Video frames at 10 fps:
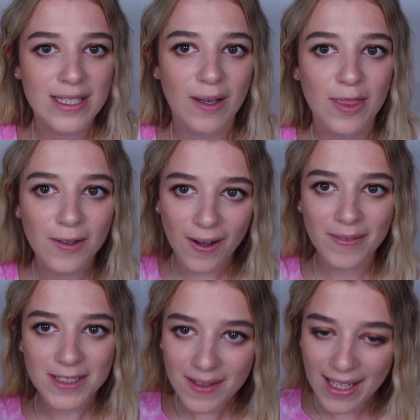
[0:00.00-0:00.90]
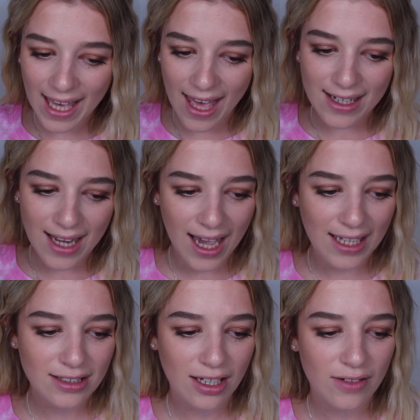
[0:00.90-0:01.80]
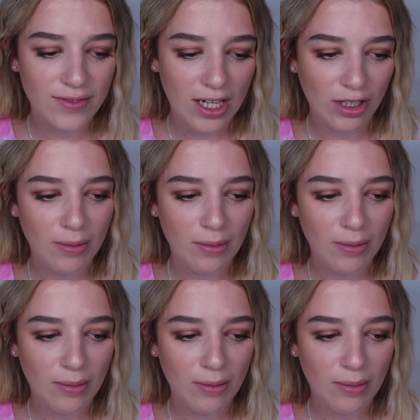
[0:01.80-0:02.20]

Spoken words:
so I thought I would do it again and kind of tell